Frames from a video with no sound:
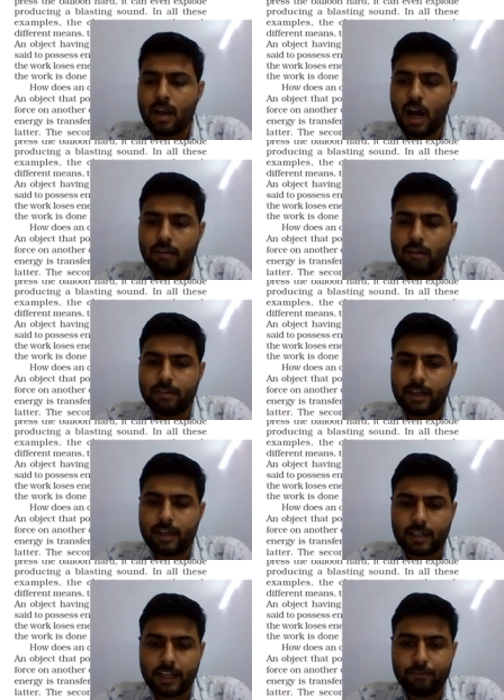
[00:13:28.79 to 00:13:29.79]

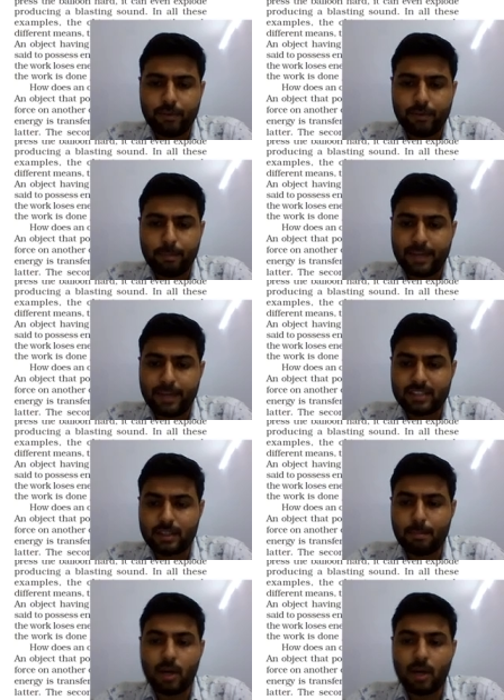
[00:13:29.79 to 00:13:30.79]
However, if we press
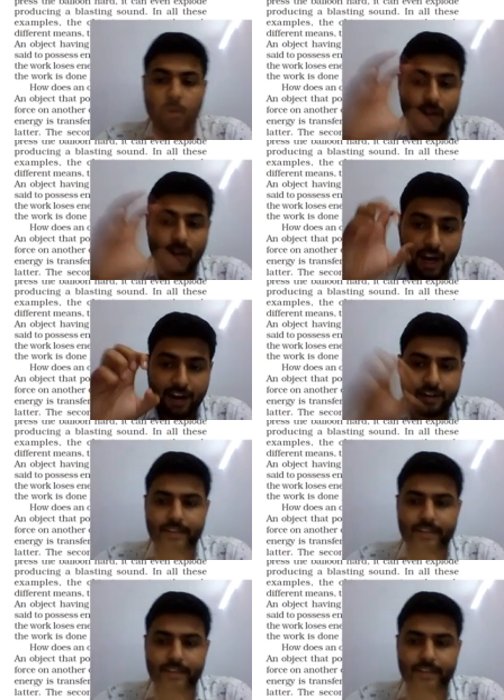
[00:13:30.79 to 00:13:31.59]
the balloon hard,